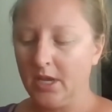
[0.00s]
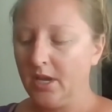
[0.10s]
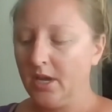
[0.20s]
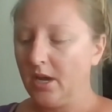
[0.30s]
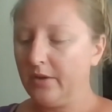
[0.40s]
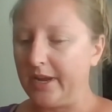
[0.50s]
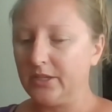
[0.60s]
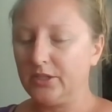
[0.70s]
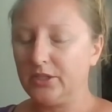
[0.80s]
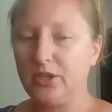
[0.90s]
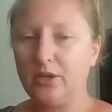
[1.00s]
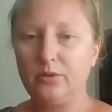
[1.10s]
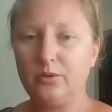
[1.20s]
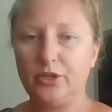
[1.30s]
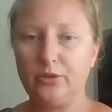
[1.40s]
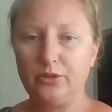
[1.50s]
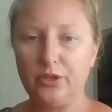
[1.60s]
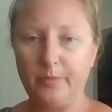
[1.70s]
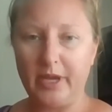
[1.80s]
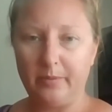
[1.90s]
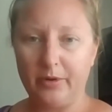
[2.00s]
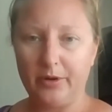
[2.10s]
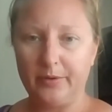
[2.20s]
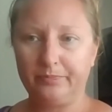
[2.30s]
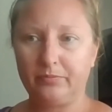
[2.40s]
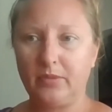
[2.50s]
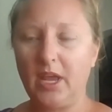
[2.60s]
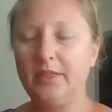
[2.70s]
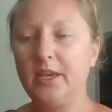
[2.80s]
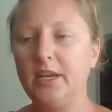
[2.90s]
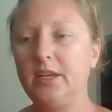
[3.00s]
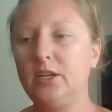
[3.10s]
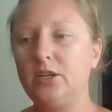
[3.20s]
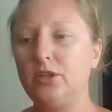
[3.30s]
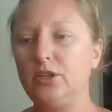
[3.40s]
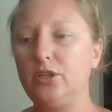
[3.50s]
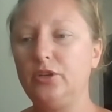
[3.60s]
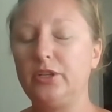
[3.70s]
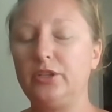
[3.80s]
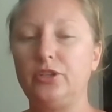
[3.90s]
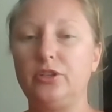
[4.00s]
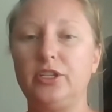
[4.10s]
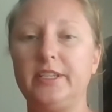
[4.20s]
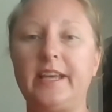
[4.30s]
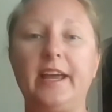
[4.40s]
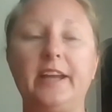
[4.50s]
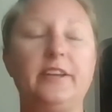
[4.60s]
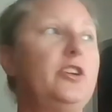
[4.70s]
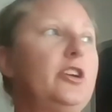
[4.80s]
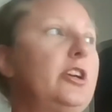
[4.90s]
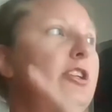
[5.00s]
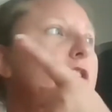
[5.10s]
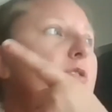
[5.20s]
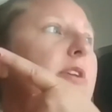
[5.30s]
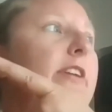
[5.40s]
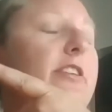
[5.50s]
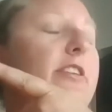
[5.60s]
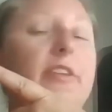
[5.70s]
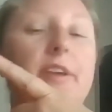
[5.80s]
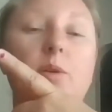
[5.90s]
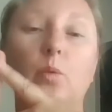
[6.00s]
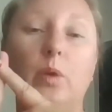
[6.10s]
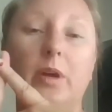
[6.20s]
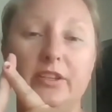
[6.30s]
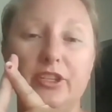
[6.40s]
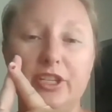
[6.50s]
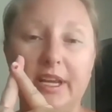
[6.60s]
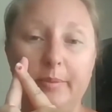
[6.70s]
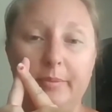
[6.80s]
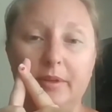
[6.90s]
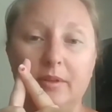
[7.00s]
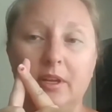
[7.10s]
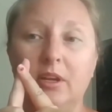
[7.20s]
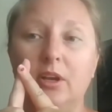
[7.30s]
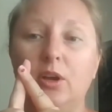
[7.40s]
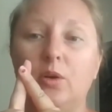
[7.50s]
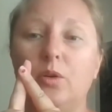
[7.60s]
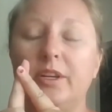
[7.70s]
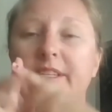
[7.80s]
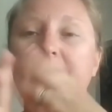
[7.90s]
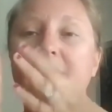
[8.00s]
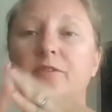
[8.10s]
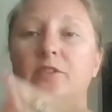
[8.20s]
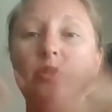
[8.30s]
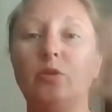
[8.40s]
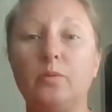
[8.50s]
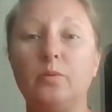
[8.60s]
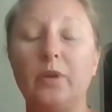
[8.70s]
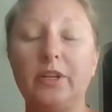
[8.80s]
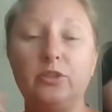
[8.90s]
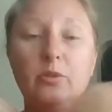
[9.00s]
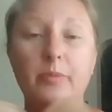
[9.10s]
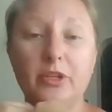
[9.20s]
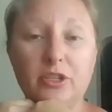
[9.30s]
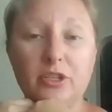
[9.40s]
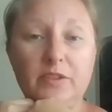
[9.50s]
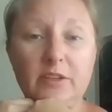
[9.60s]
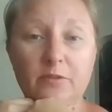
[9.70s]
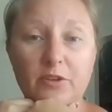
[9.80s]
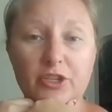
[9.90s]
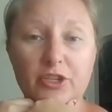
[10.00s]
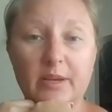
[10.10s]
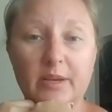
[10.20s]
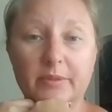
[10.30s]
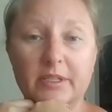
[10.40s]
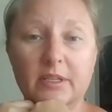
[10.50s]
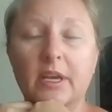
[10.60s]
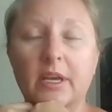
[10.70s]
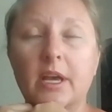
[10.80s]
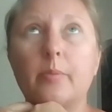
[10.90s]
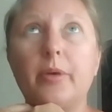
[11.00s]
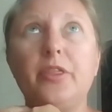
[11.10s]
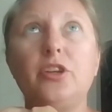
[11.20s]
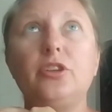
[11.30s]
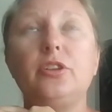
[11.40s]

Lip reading: All right, so choose your paper, and then you could decide if you're going to do everything one shape, or decide if you want to do a bunch of different shapes. But the